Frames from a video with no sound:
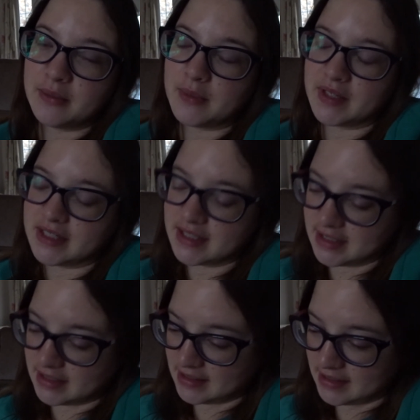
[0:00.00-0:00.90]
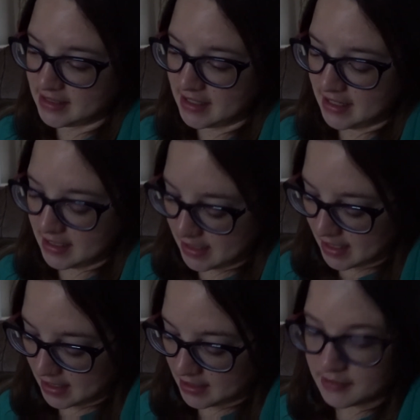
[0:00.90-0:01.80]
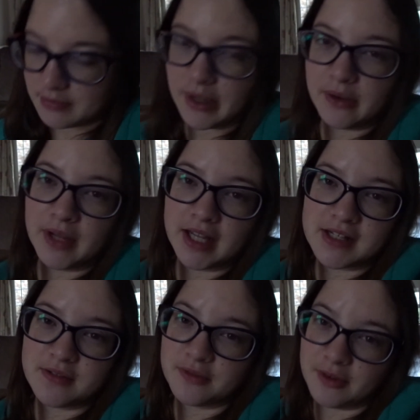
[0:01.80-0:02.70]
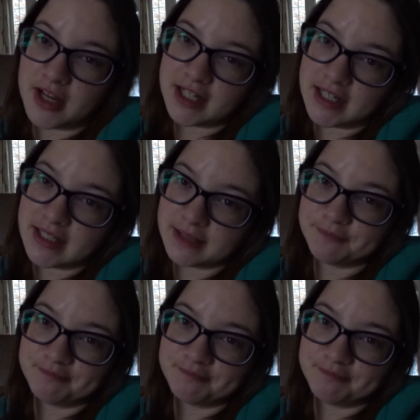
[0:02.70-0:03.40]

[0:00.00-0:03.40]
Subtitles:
But yeah, Belle had other ideas.